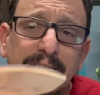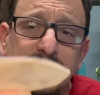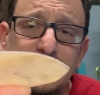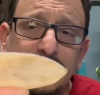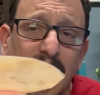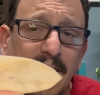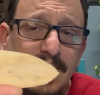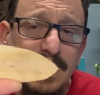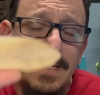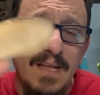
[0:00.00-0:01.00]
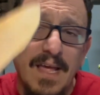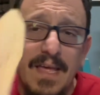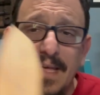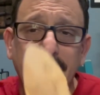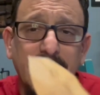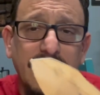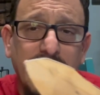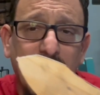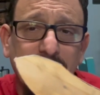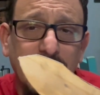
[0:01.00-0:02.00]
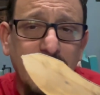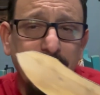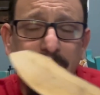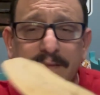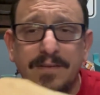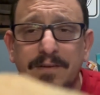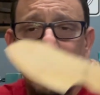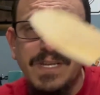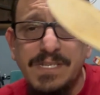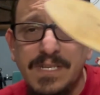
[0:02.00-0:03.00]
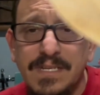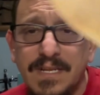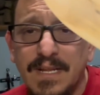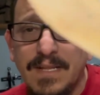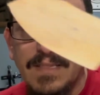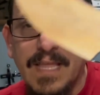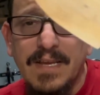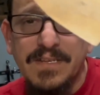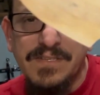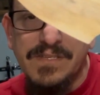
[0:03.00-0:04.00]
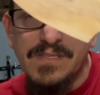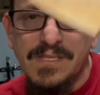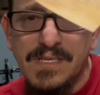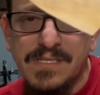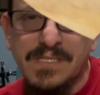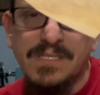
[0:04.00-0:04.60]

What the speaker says: design it, and he kind of led me in the direction, and it led us to this